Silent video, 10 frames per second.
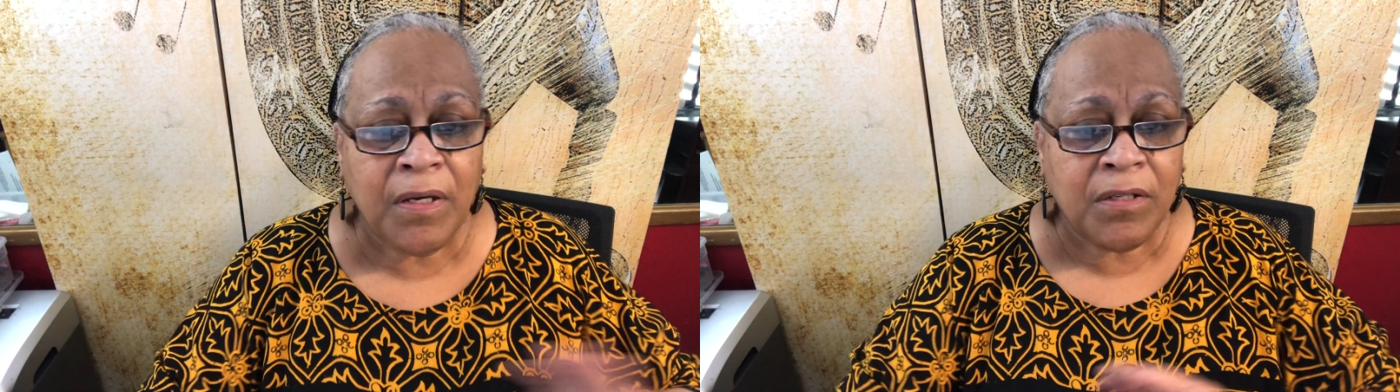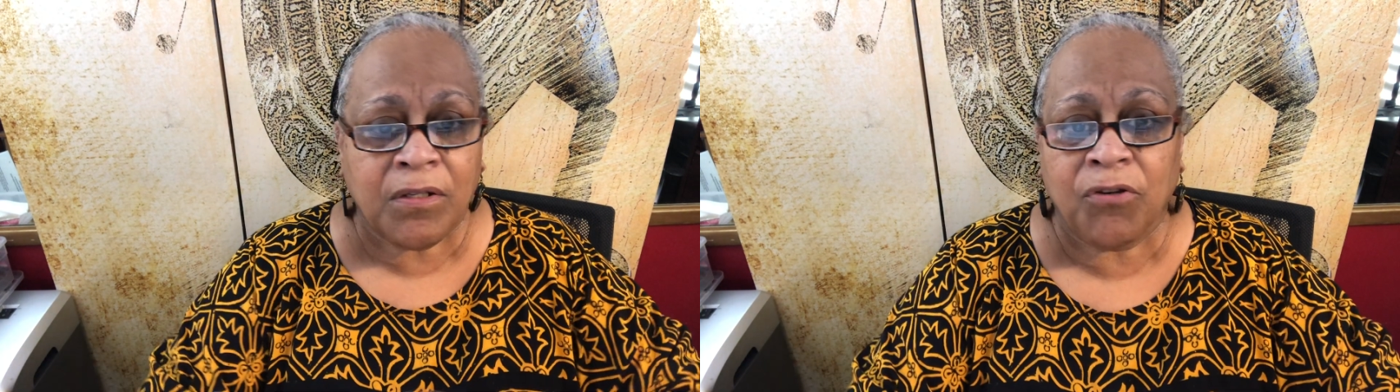
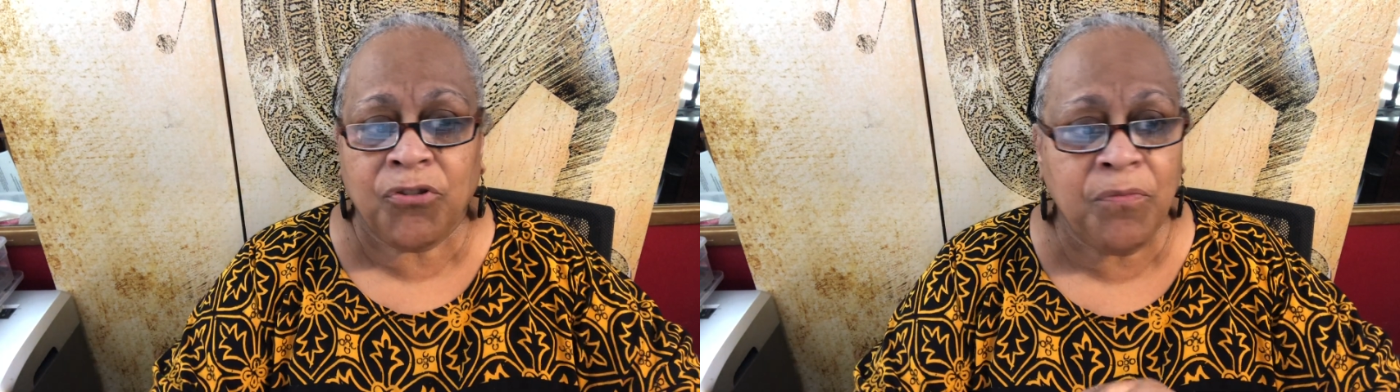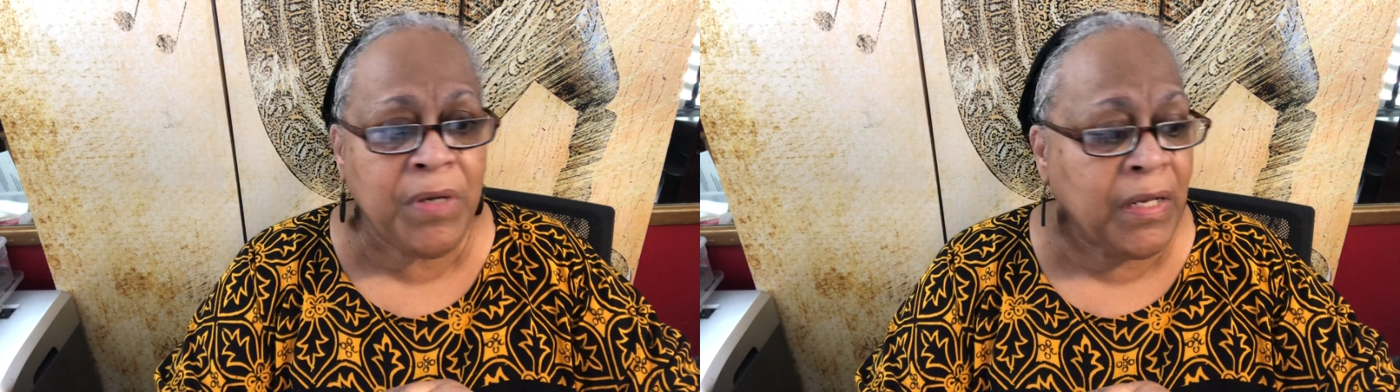
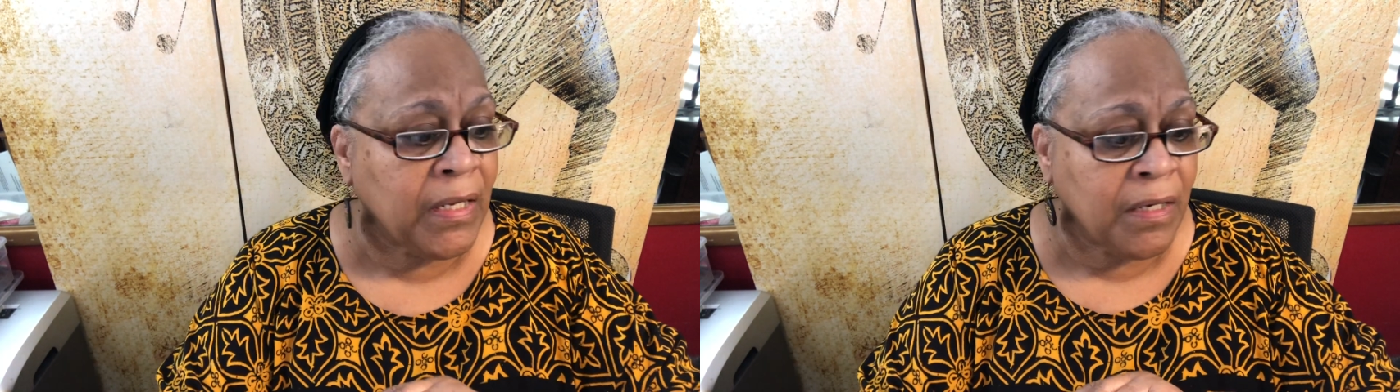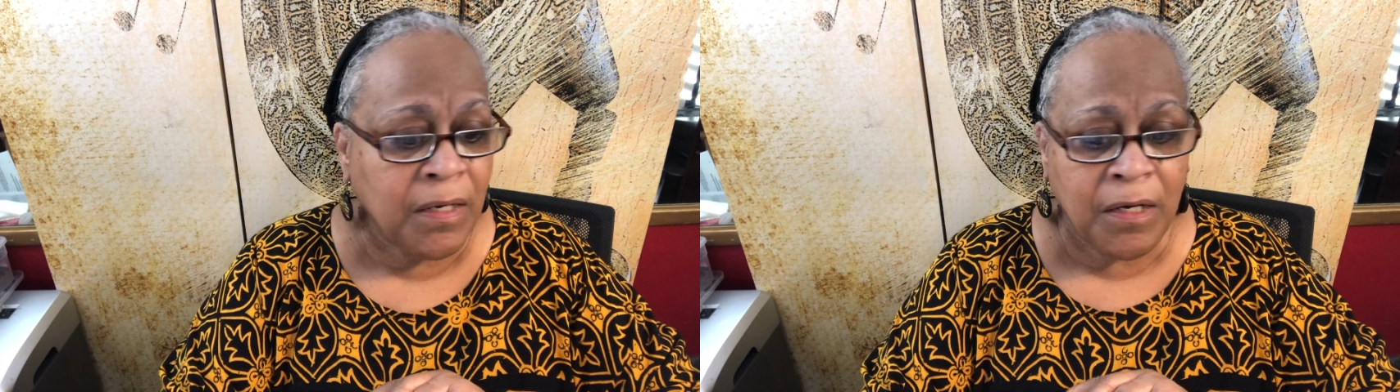social
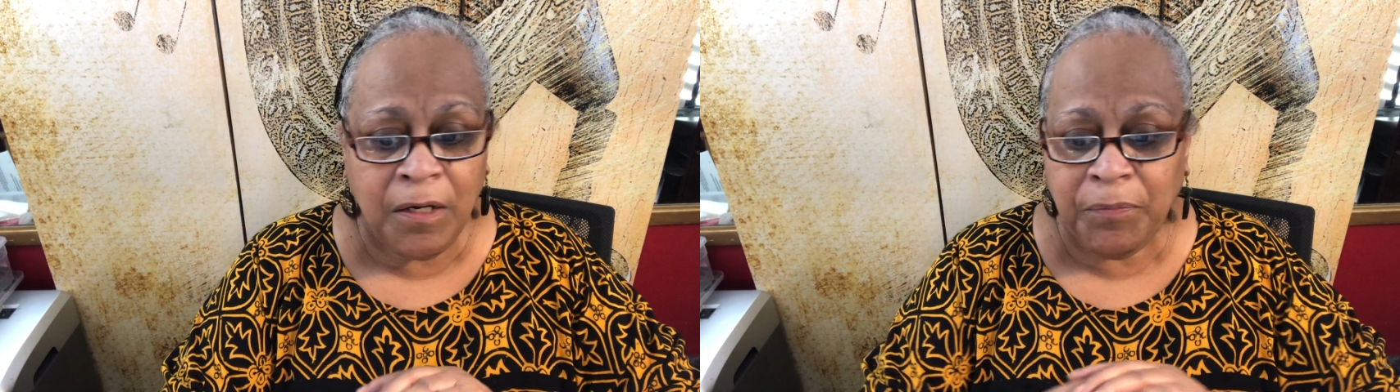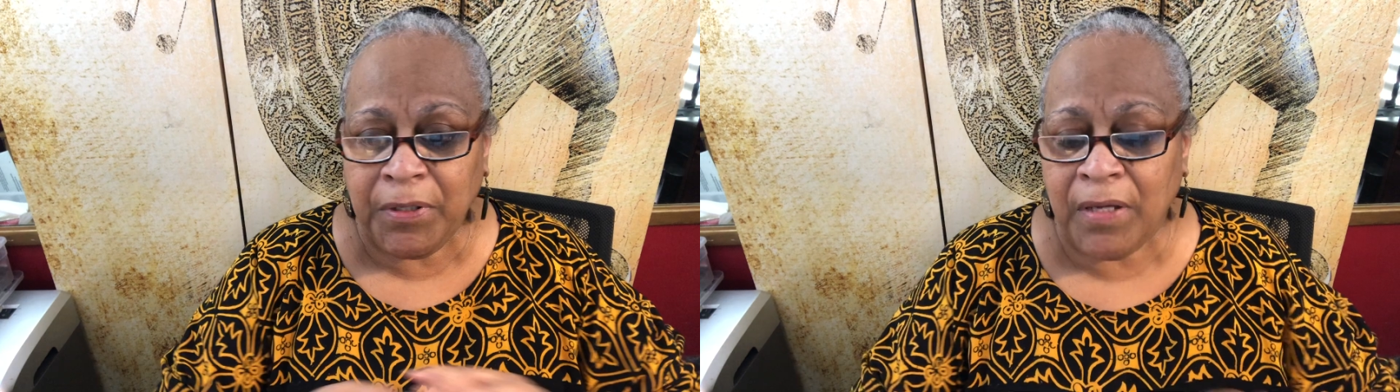
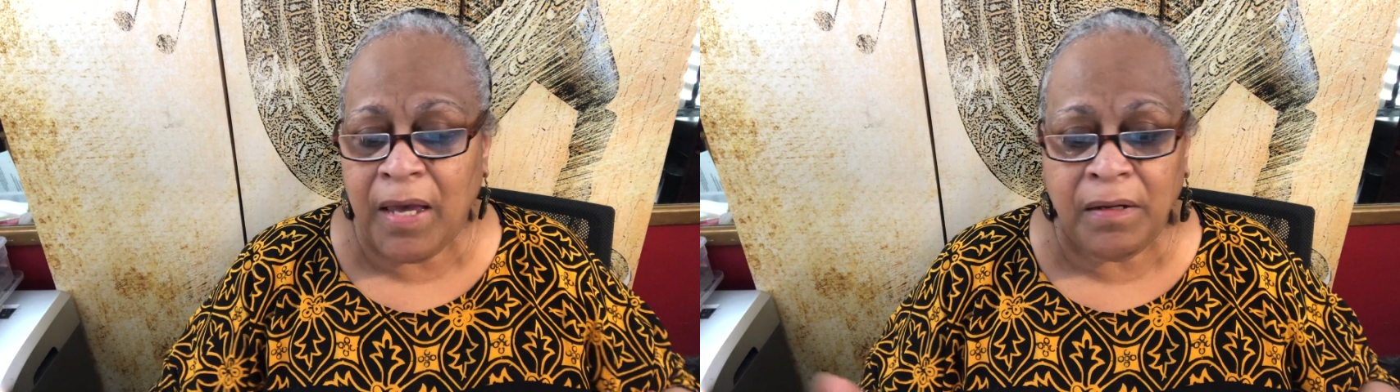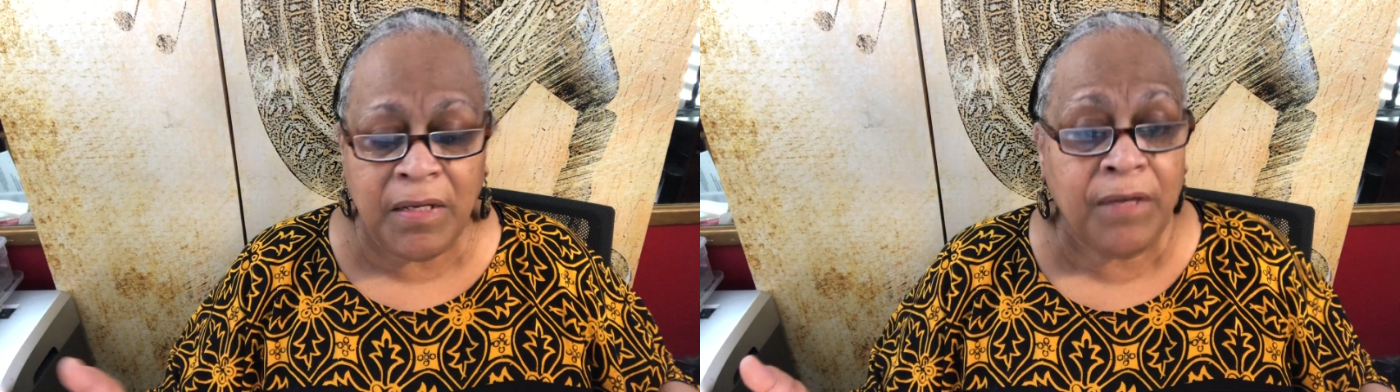media
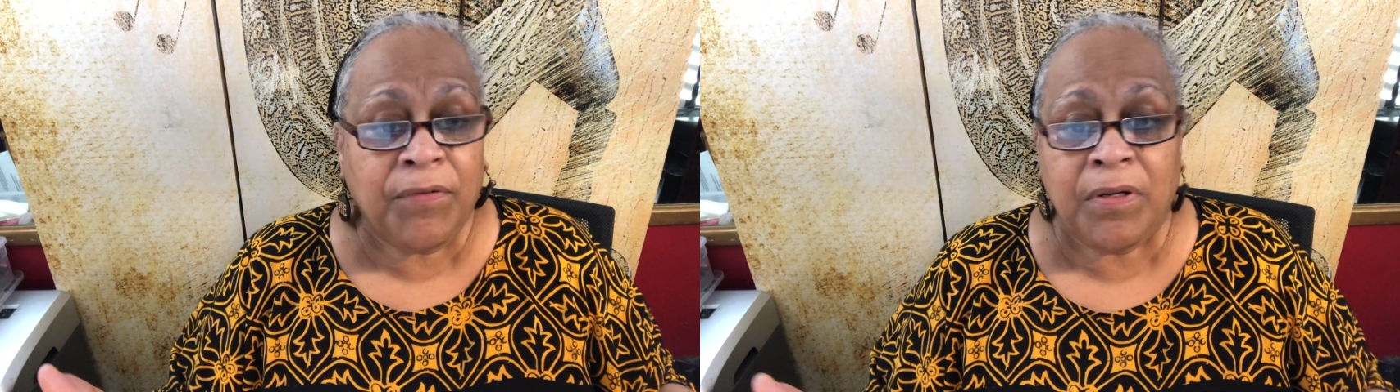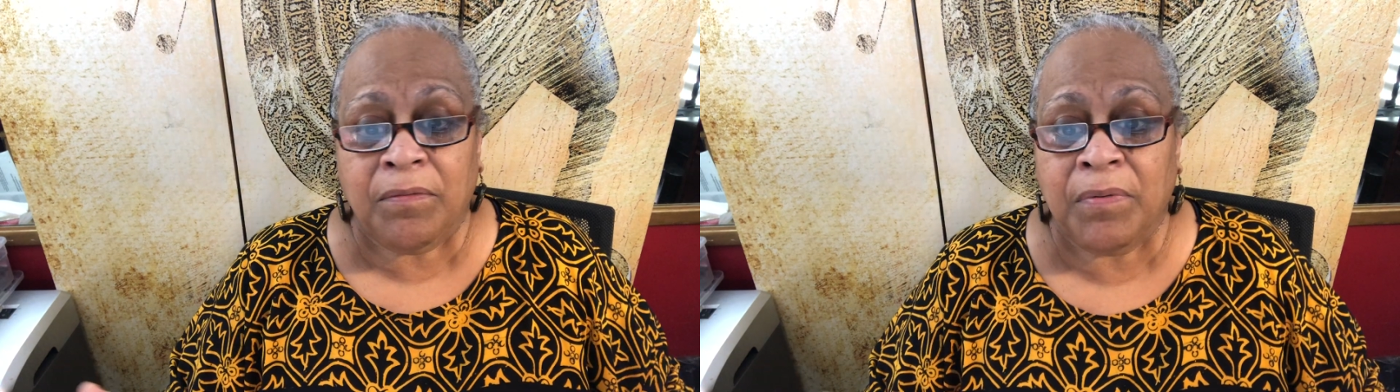and
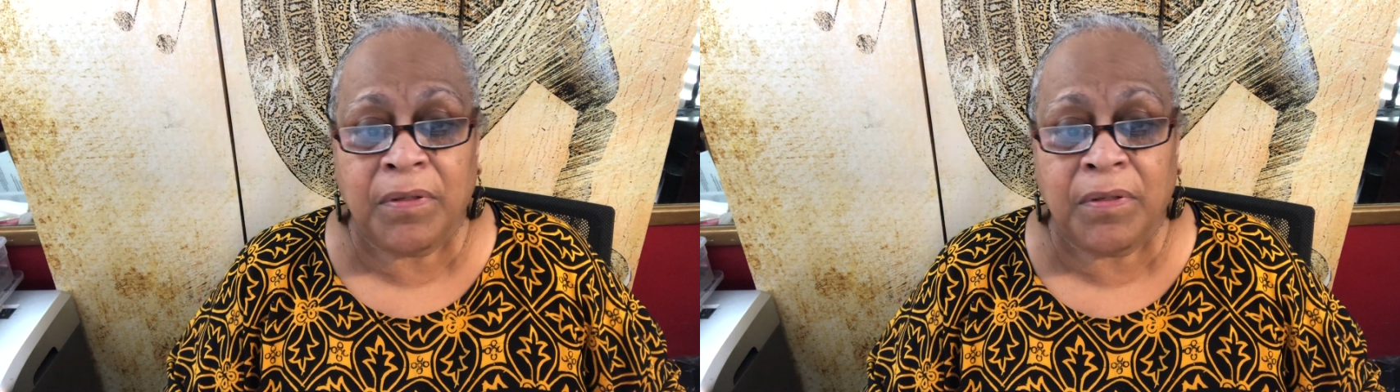even